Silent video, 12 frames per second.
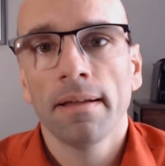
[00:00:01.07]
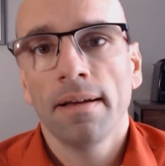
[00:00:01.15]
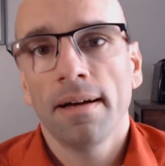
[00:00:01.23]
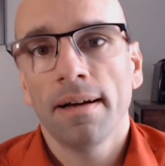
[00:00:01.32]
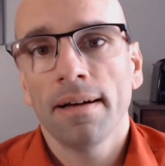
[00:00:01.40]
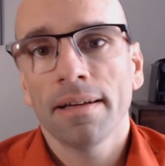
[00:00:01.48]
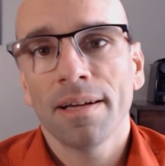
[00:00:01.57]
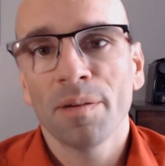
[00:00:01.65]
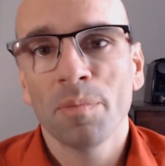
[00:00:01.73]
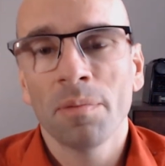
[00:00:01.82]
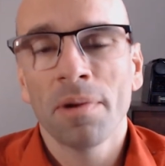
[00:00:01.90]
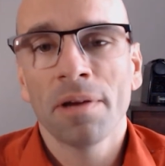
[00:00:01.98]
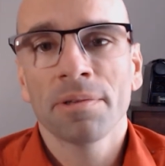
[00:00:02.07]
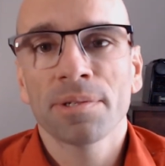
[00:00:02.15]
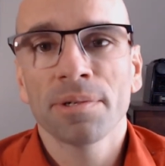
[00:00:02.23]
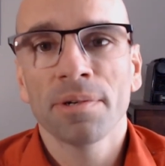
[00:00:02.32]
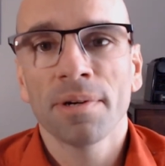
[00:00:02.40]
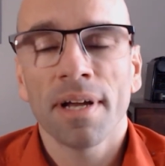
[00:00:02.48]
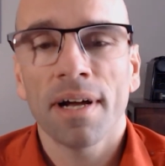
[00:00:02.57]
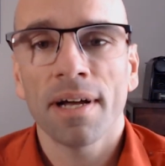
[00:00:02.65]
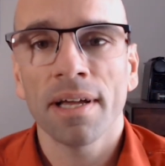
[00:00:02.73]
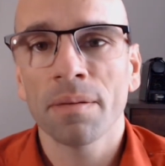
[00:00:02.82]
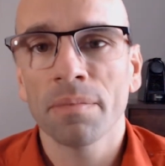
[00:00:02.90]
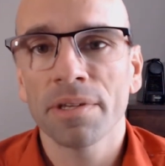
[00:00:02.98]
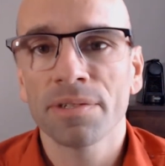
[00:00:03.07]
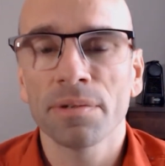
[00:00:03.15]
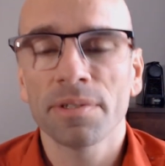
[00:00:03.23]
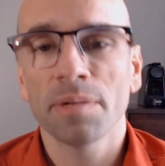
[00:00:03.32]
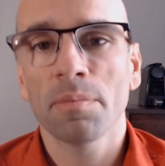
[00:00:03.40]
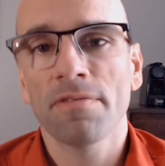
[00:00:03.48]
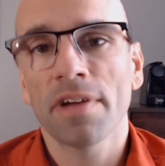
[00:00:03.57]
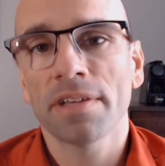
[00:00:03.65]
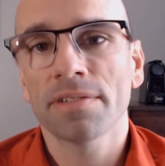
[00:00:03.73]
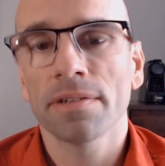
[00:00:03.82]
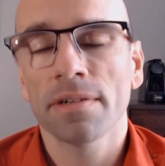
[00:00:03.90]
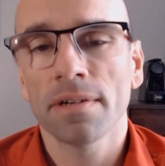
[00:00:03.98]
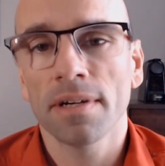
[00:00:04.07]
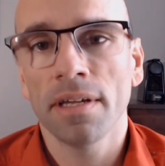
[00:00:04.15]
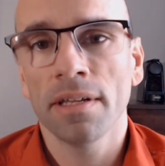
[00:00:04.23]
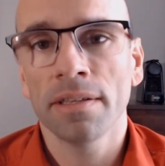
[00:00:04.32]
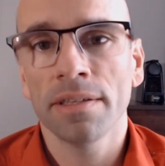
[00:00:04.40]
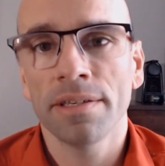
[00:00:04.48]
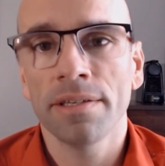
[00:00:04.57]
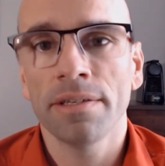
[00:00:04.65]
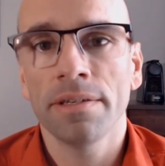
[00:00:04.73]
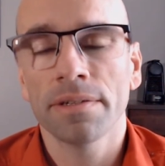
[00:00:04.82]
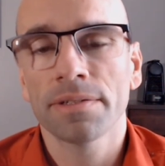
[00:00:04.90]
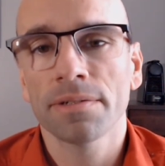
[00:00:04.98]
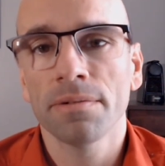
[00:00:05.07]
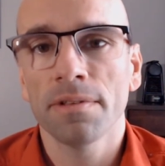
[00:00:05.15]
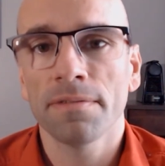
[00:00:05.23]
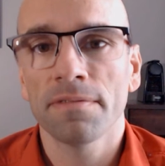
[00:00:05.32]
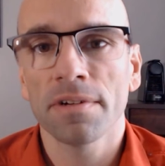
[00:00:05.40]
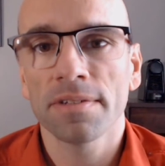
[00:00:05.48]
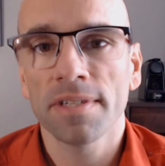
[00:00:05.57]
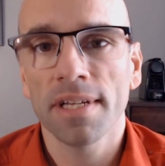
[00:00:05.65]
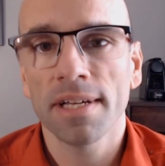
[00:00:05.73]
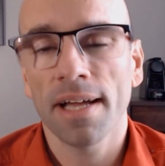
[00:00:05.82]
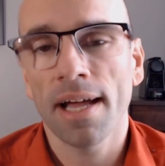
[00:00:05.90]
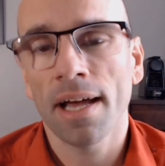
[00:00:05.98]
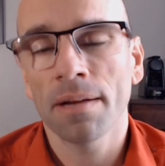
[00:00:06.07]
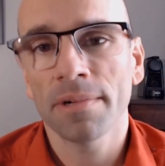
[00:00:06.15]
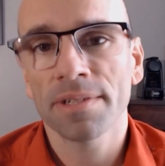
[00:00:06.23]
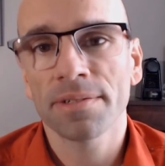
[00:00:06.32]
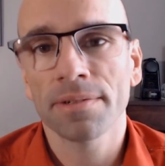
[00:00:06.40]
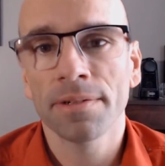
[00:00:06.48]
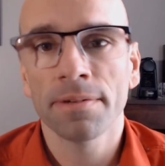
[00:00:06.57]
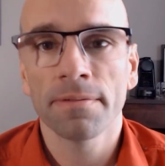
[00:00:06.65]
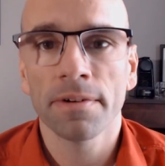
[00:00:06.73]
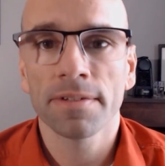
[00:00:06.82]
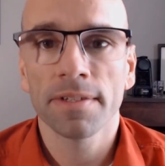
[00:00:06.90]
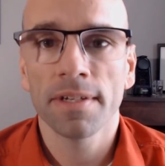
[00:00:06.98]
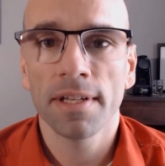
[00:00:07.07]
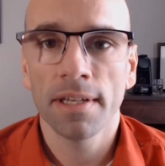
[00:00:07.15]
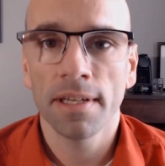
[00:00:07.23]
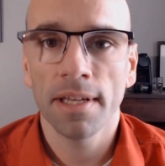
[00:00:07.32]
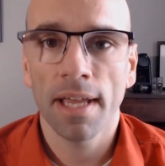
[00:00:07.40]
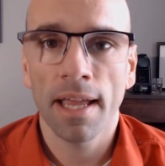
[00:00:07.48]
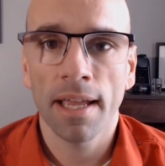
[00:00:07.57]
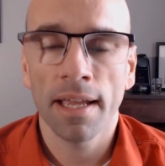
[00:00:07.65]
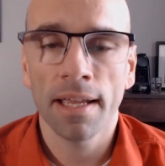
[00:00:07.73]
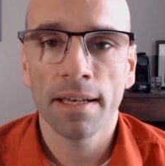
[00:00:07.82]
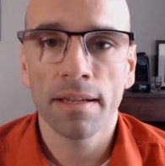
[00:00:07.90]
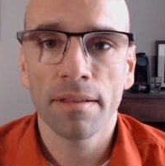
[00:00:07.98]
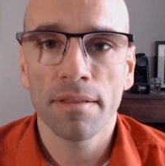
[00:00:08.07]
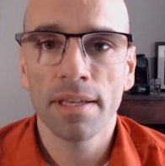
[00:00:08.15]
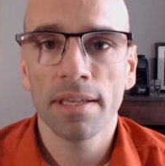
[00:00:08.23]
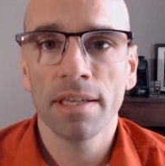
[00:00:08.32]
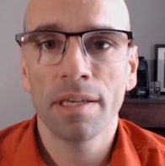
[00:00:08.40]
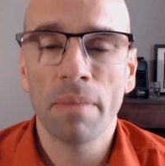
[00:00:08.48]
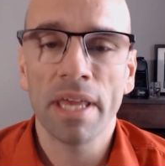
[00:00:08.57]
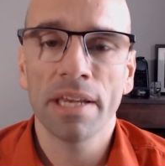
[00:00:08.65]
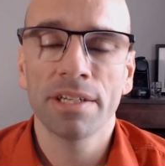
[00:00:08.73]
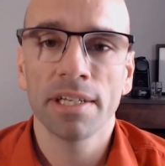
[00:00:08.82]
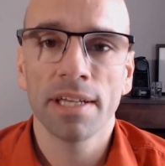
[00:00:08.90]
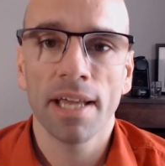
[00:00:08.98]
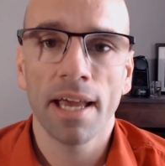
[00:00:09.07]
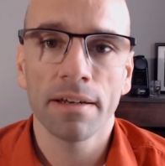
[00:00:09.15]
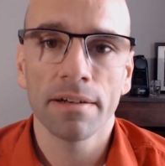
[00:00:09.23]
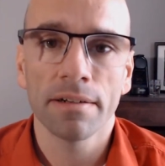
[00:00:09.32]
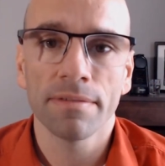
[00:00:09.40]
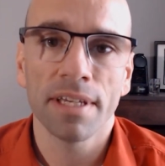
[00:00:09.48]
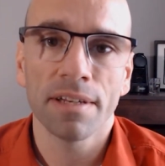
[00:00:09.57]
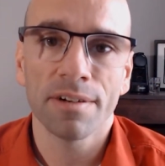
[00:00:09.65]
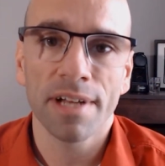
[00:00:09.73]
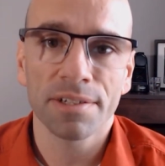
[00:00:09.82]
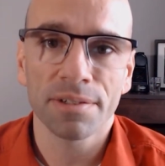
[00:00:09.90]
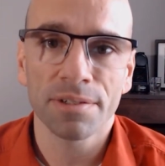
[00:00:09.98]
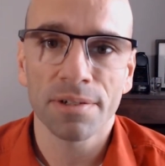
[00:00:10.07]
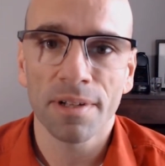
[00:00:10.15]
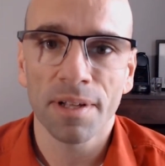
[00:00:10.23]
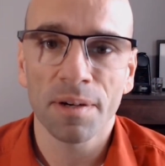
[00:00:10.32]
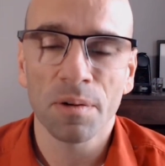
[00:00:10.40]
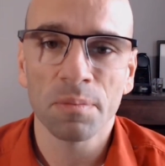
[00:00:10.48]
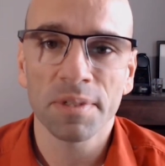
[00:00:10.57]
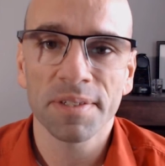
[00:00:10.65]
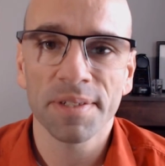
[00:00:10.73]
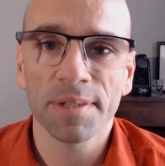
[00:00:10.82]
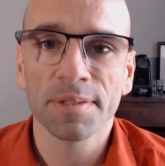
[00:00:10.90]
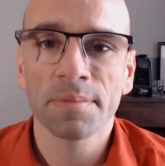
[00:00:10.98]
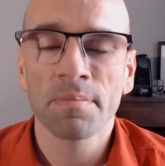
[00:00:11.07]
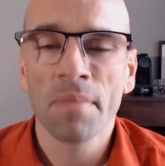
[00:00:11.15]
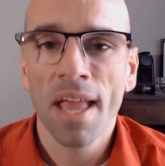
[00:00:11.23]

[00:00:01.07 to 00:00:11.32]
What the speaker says: Hi, I'm Abed Sorn. I'm Associate Professor in the School of Nursing at Western University and the Managing Editor of the International Journal on Homelessness.